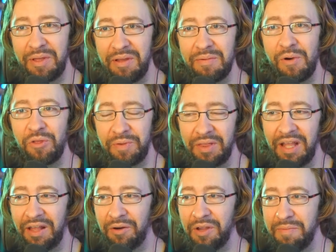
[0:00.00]
they both they
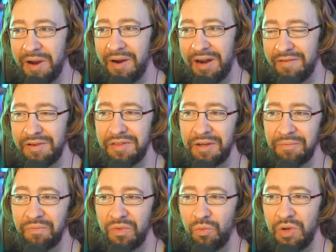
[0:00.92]
literally parried
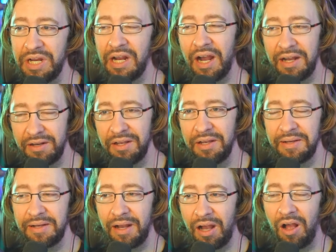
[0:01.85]
everything. We got oh.
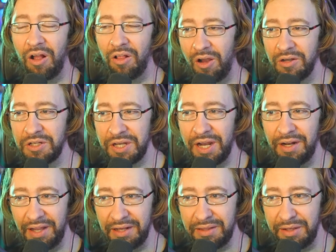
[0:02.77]
uh,
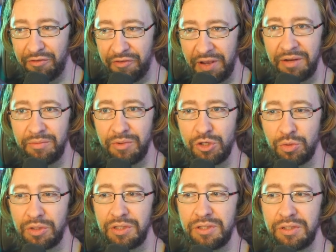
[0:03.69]
alongside like the event, which
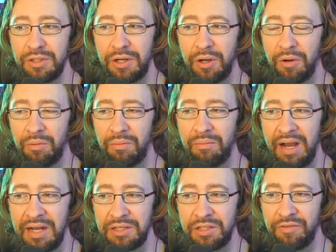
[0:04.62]
was you know
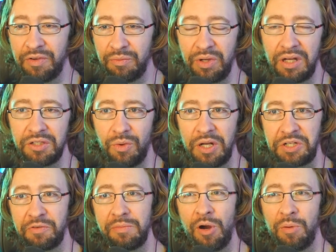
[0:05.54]
massive, and we got to
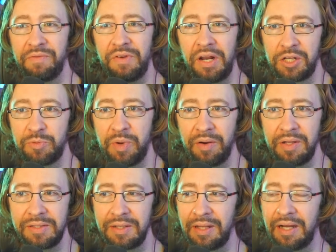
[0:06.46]
watch it from home, if not
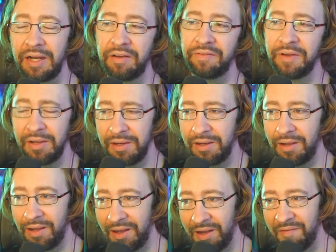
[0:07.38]
experience it live.
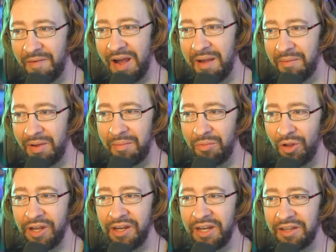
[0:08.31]
Um, I'm I'm
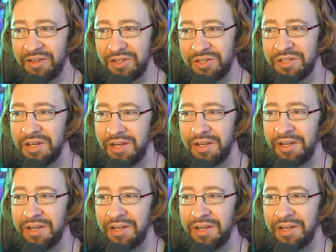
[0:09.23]
looking at this